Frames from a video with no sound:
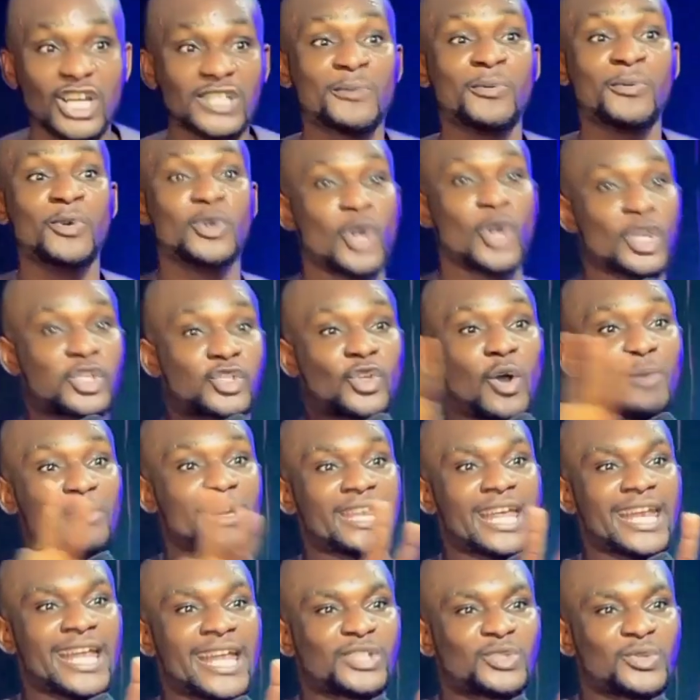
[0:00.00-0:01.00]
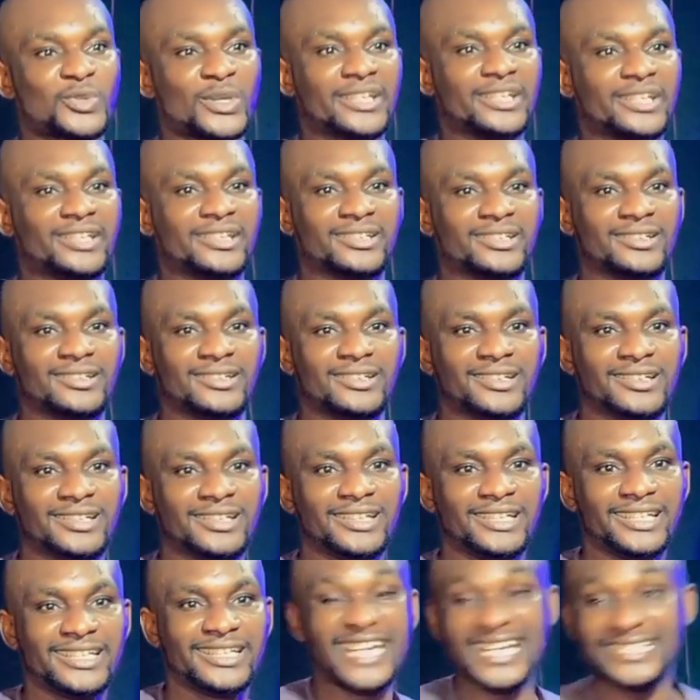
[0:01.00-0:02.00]
people will not come on that 2
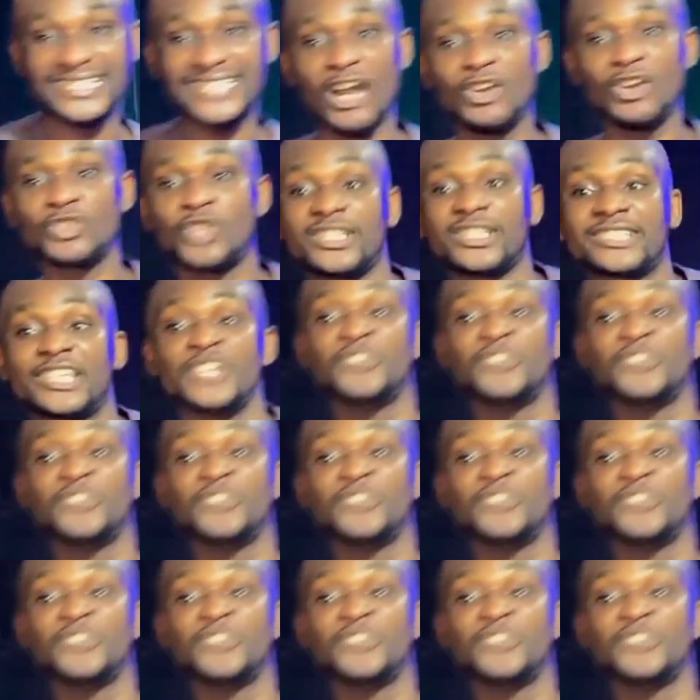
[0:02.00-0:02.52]
again. Nigeria will just